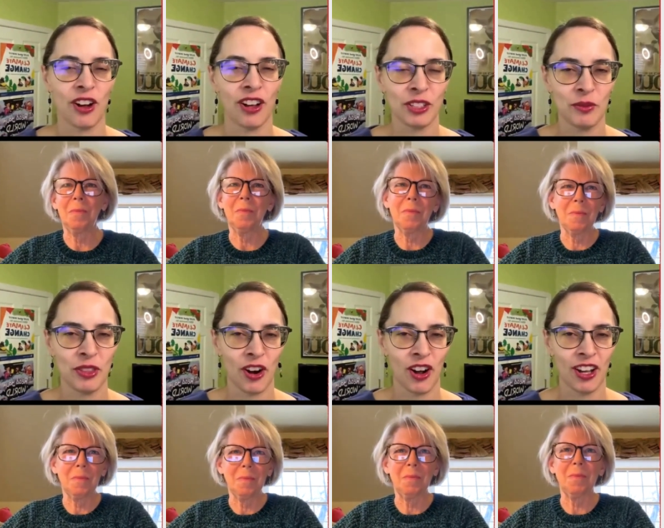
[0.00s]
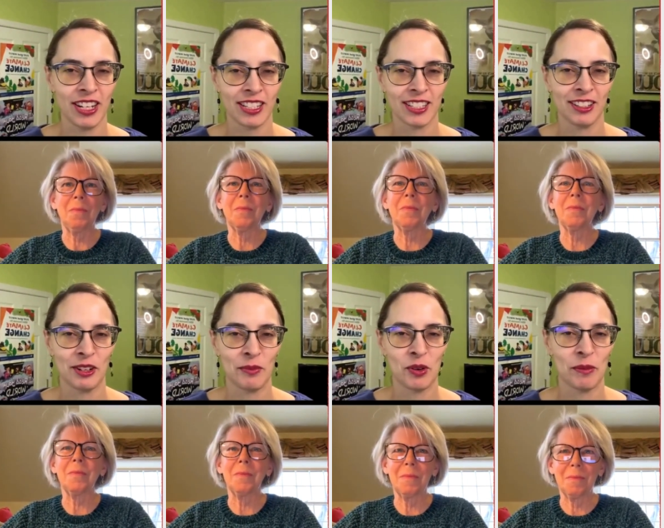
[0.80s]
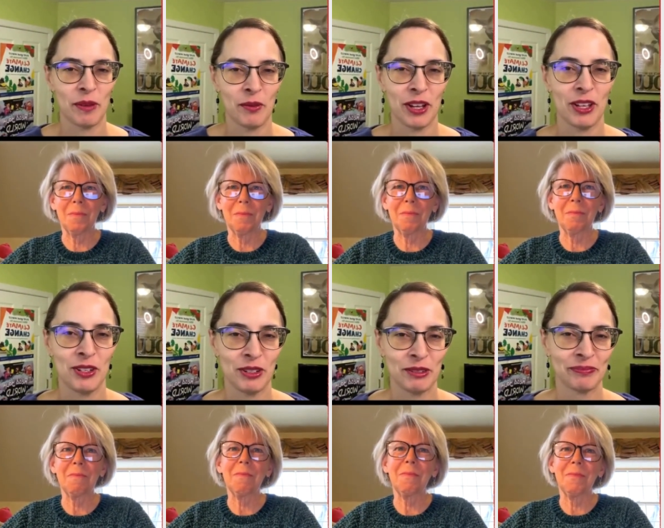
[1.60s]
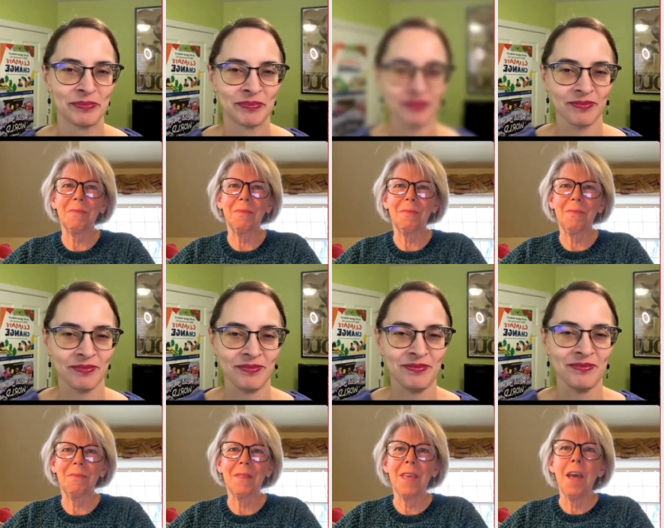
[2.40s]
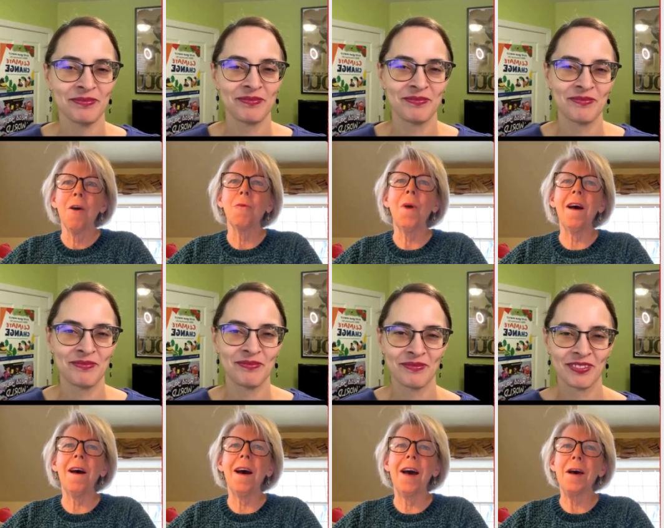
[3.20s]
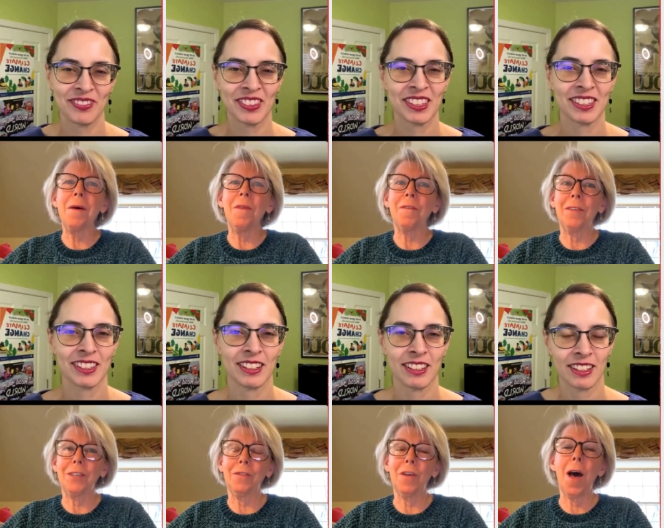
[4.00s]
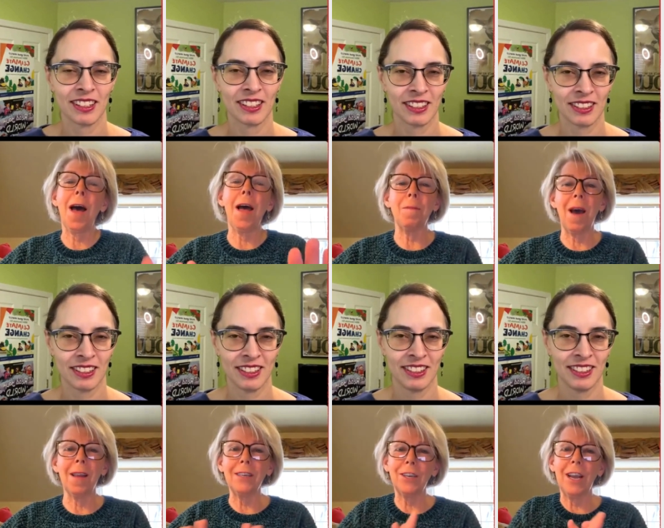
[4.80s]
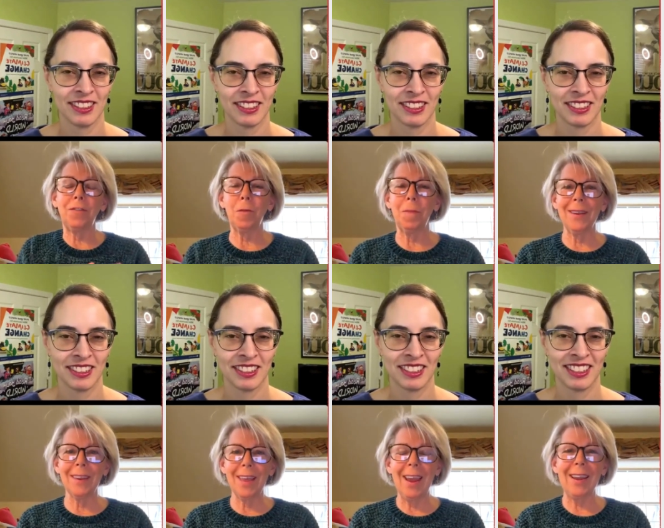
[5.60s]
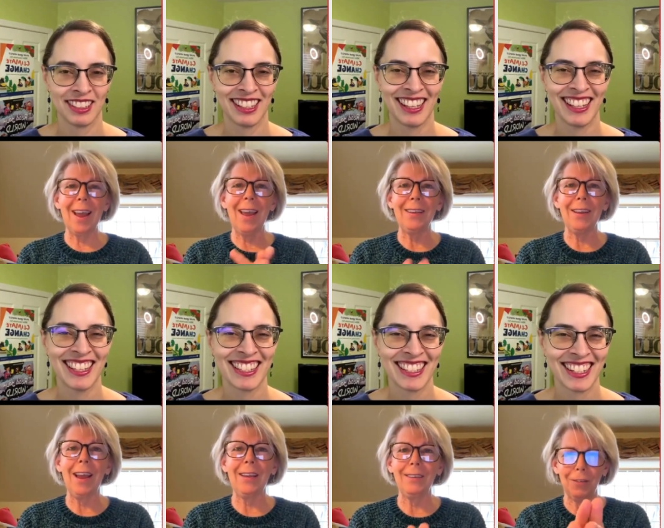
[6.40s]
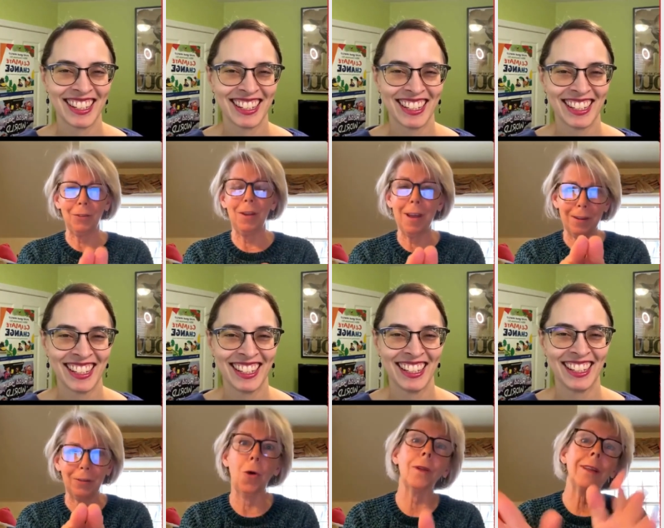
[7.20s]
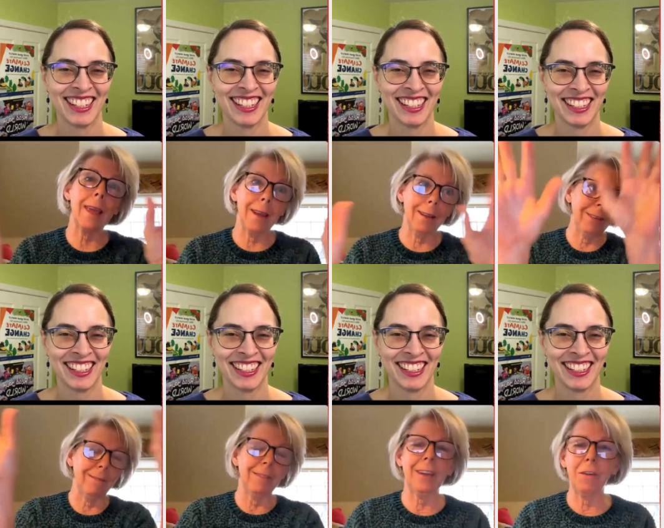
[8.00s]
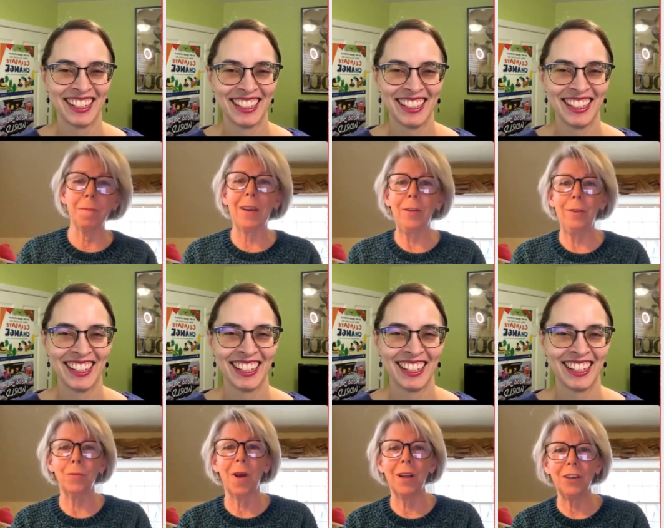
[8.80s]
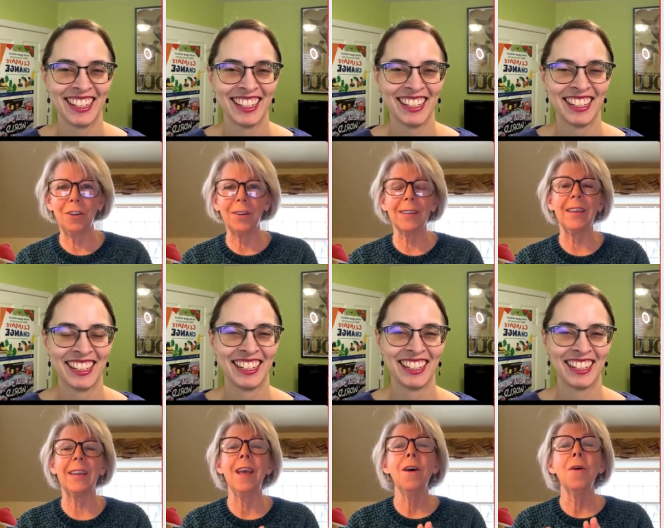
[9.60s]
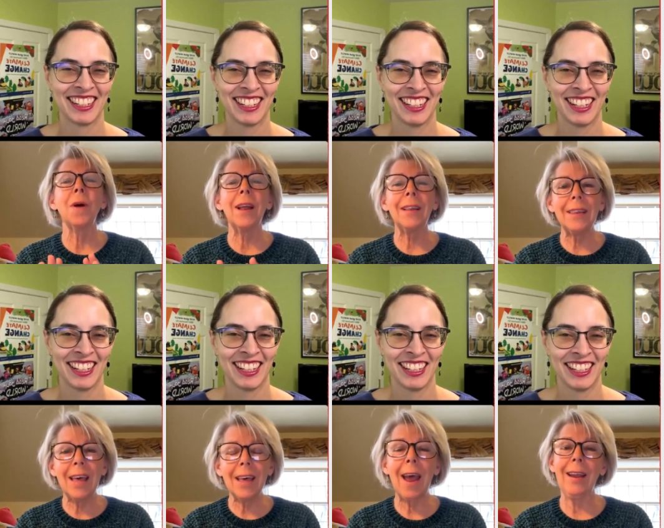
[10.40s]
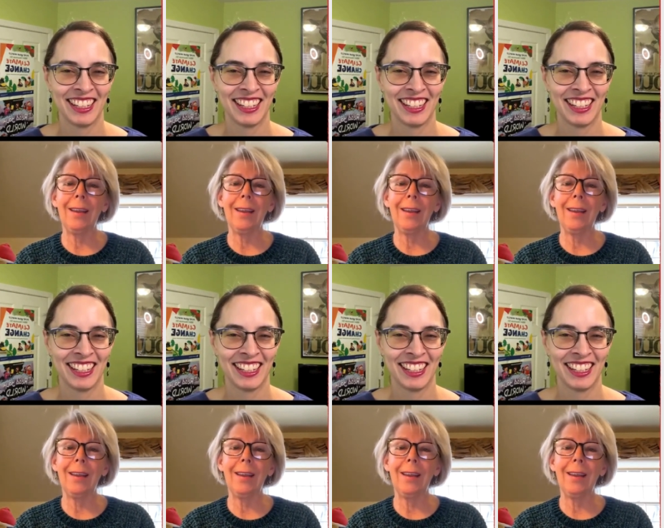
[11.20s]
Speaker 1: also with our audience a little more about what you do. Well, um, first of all, I apologize
Speaker 2: for being late. I, I uh, told Leanna uh, to everybody who's watching or listening what a luddite